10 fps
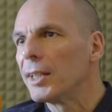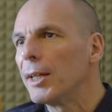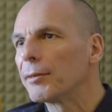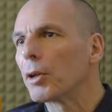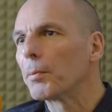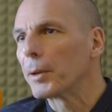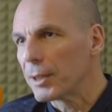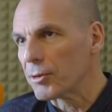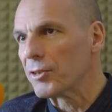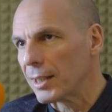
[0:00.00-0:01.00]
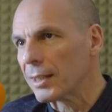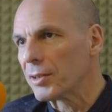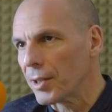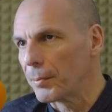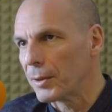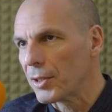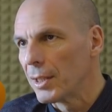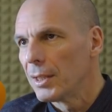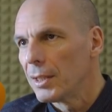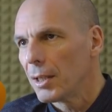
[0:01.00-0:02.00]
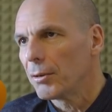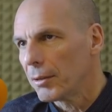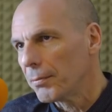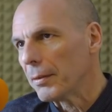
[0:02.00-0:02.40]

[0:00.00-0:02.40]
and you have corporations that are in surplus. Now,